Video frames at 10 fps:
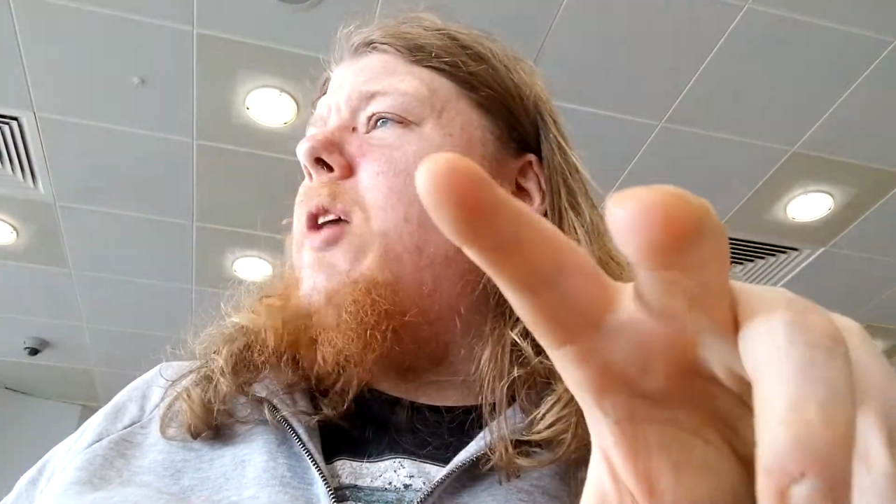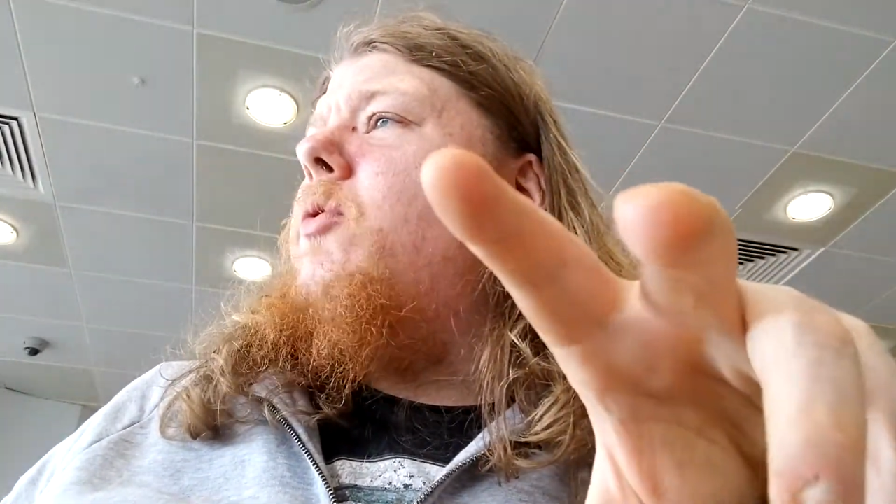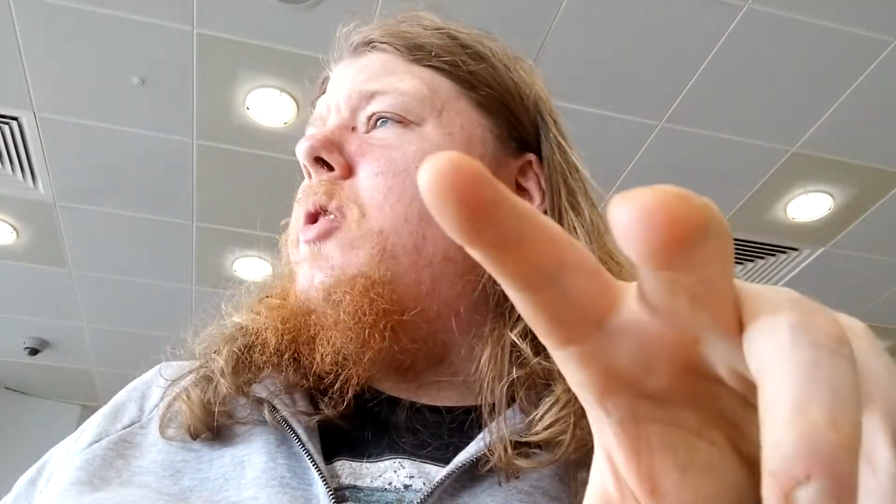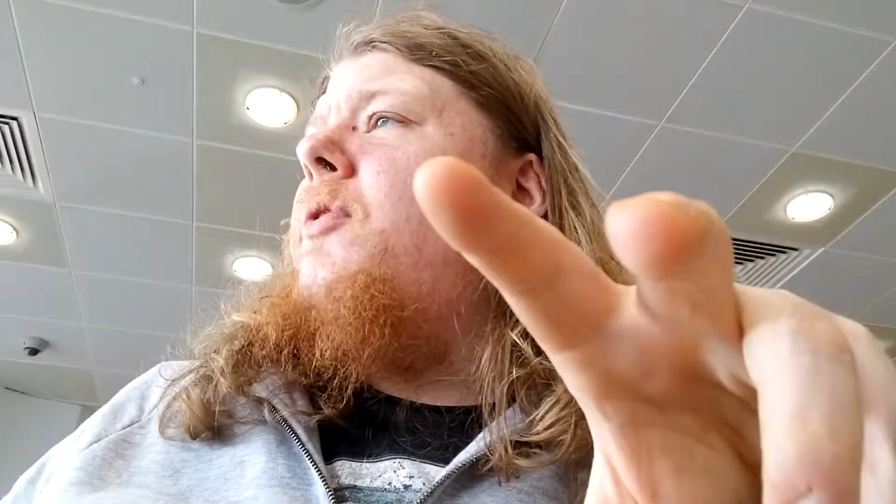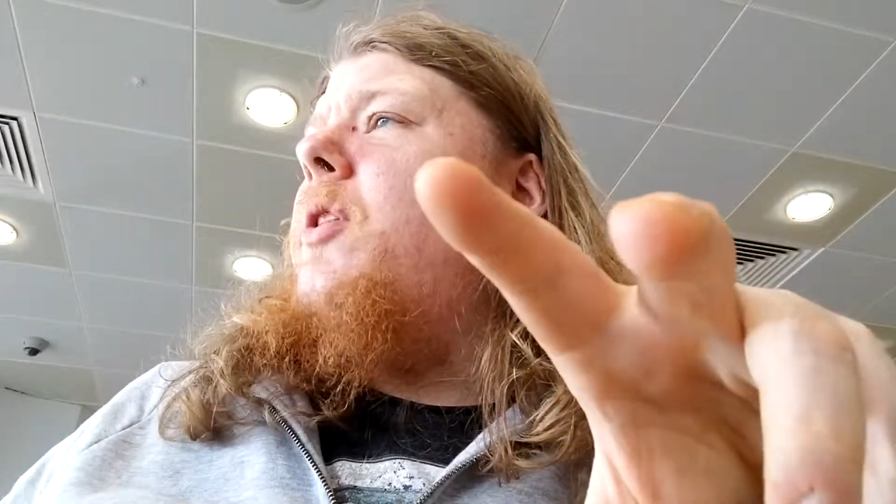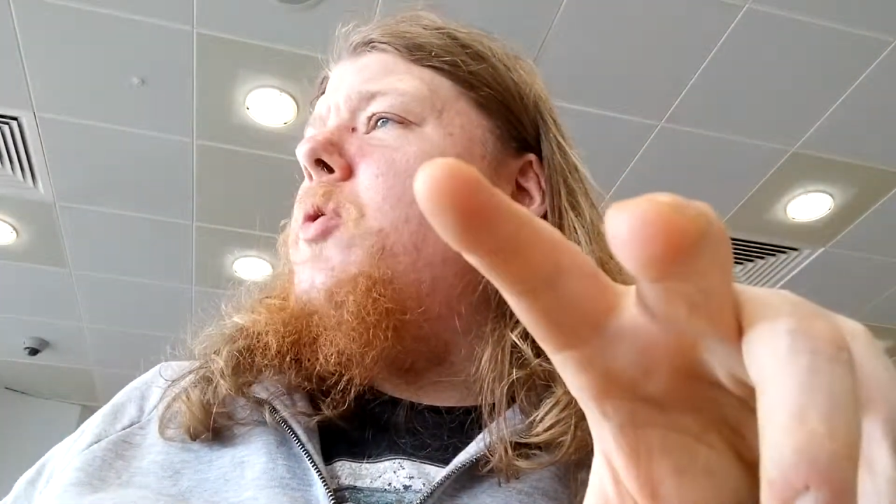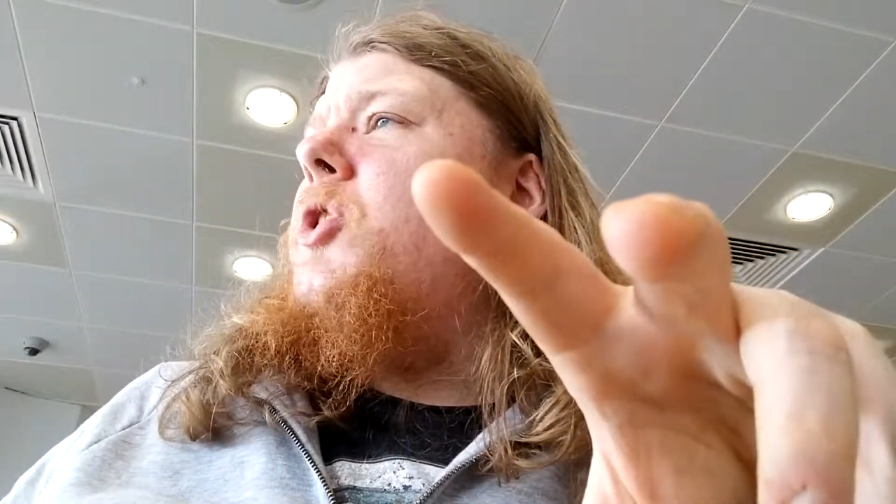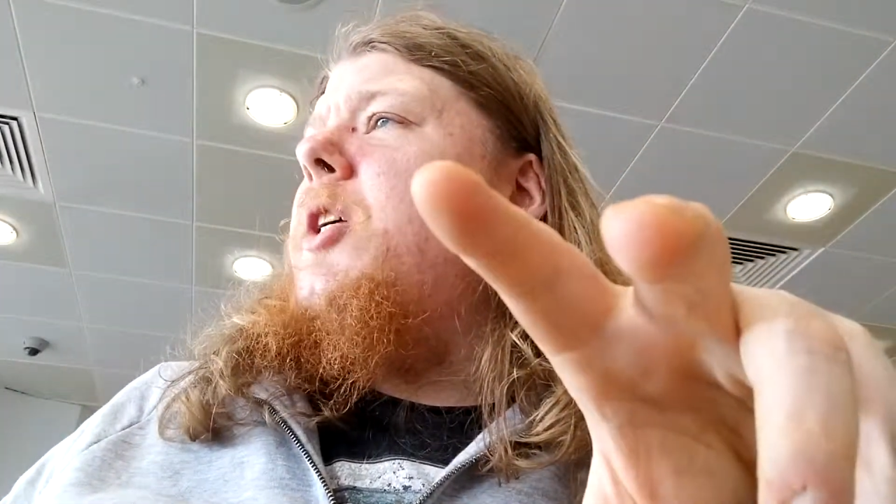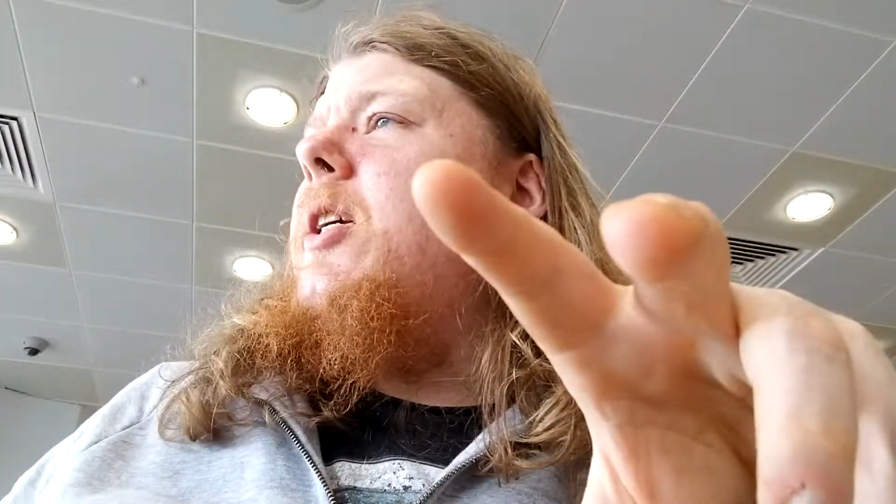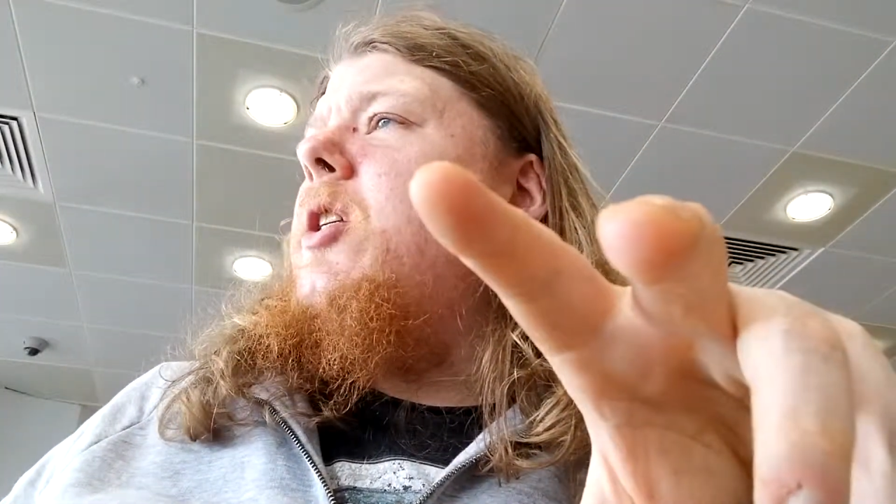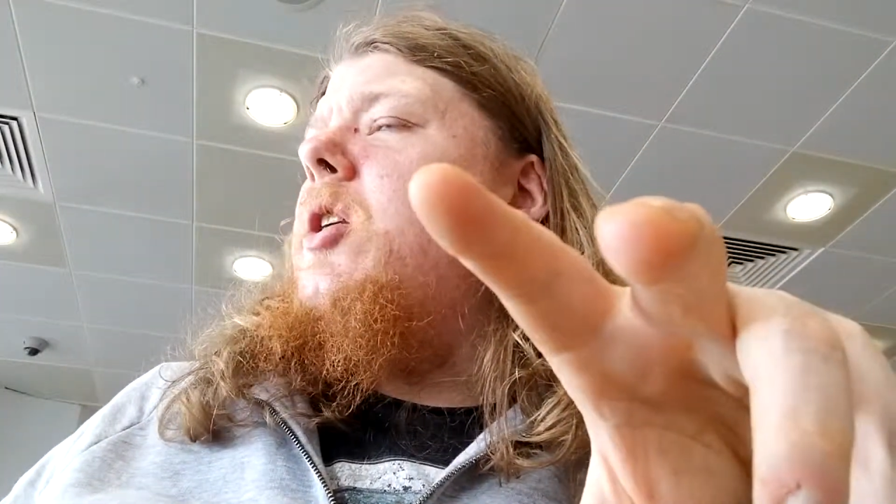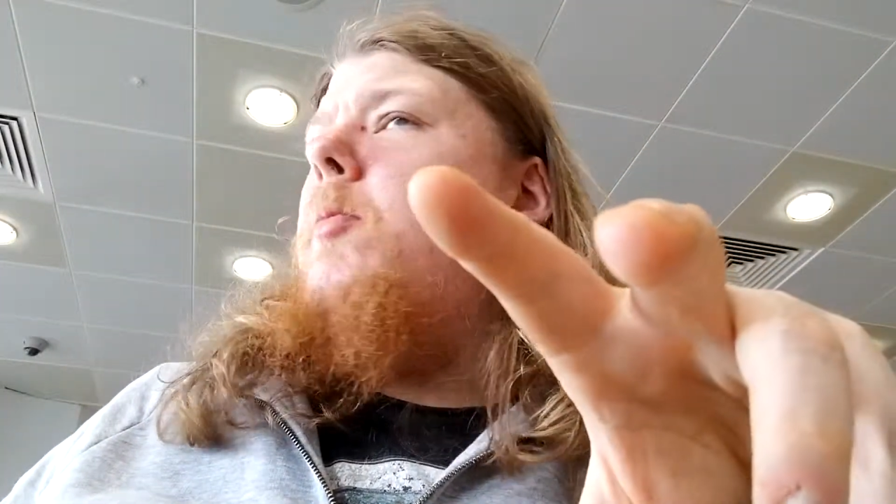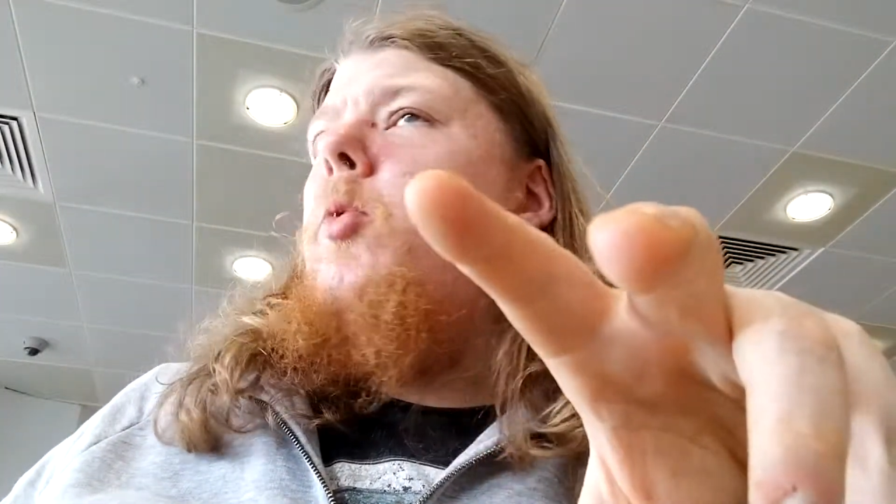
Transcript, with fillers: calories for those shakes in the